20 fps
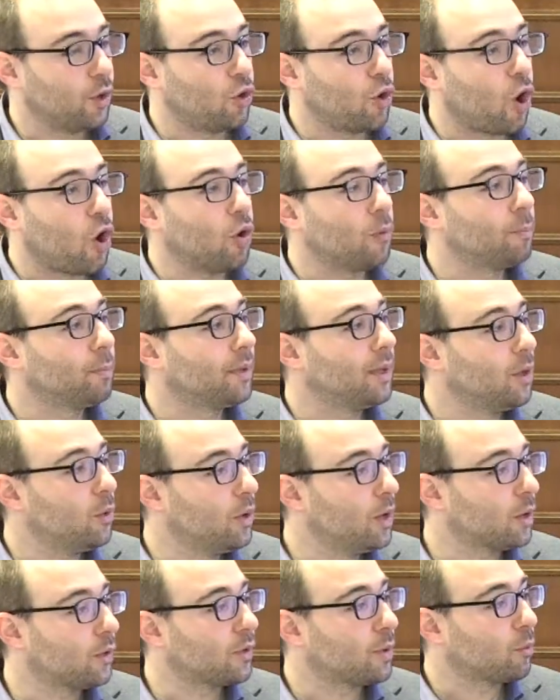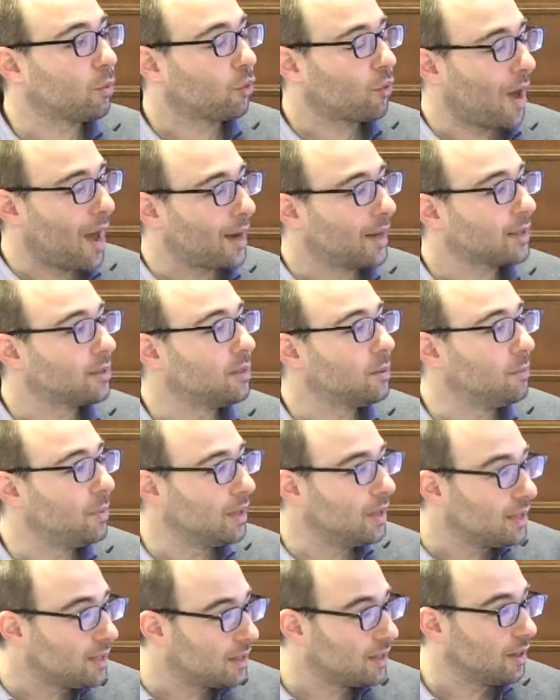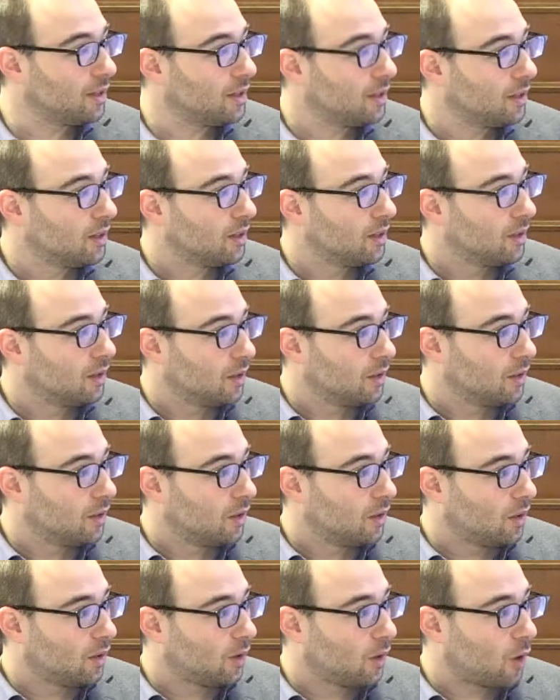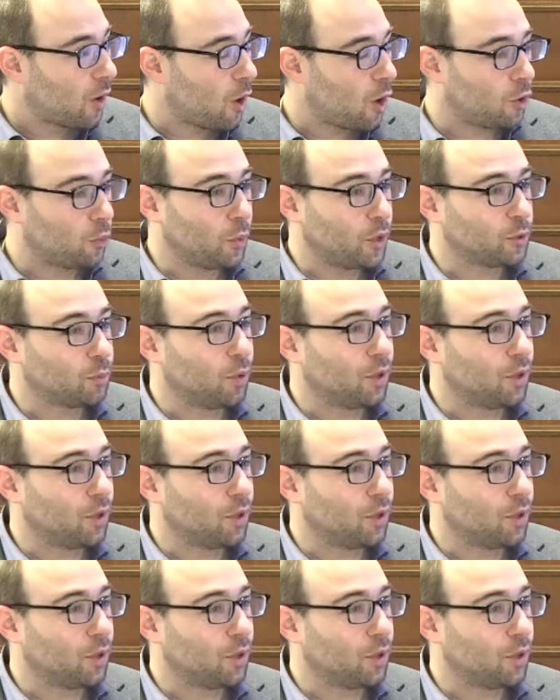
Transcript: long period of democratic stability on which